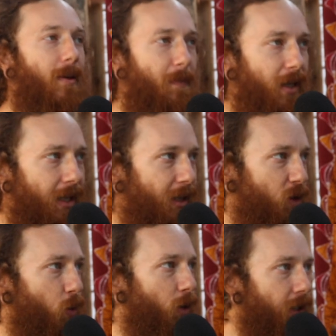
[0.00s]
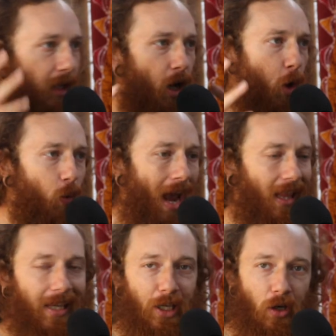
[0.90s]
something that is really
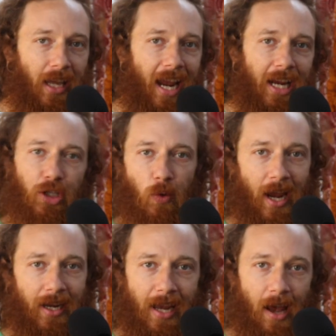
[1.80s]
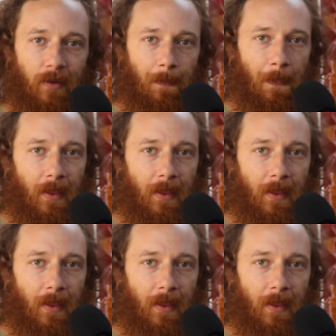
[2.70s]
rattling your cage right now.